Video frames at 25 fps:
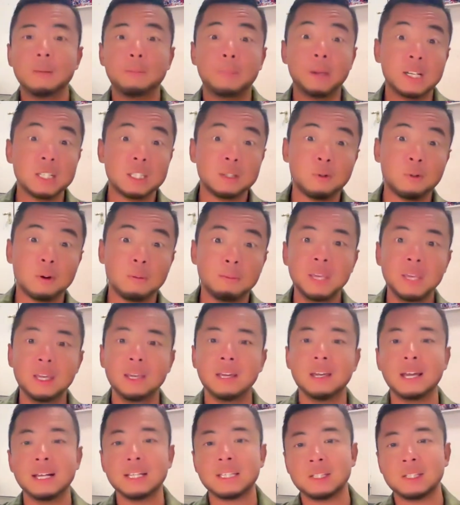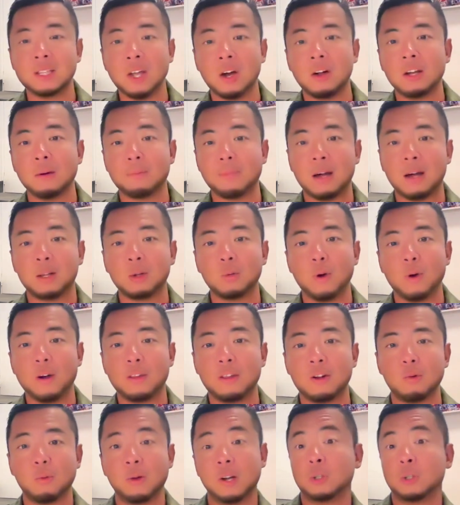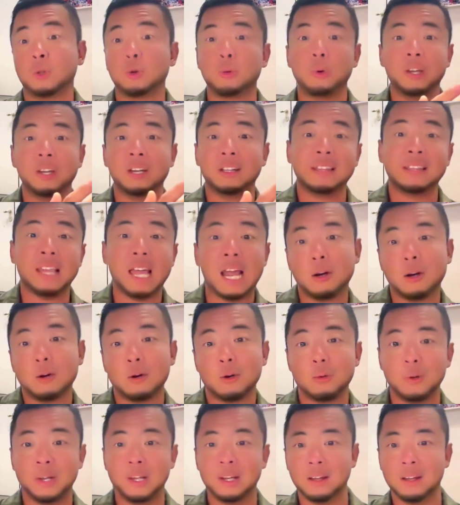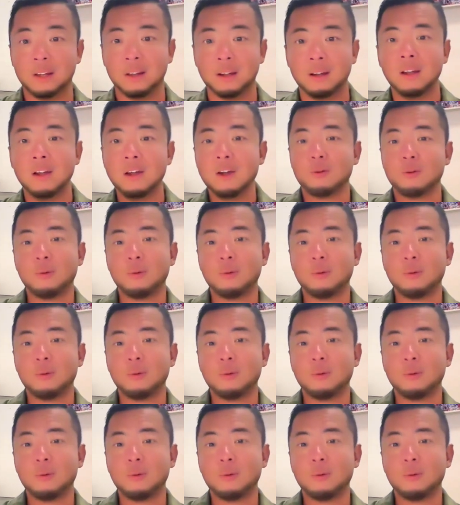Because for me, it's not about whether we are doing a tarot reading,